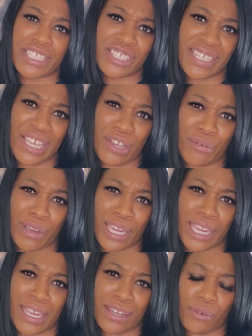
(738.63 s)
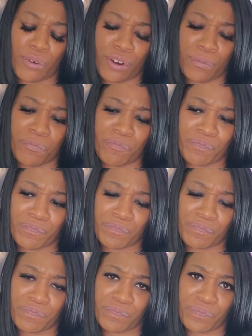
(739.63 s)
secret or,
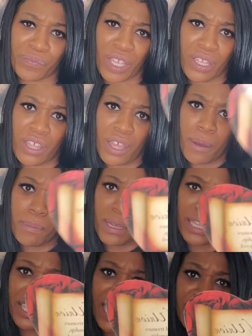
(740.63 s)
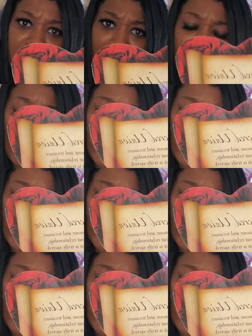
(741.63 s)
but yeah, somebody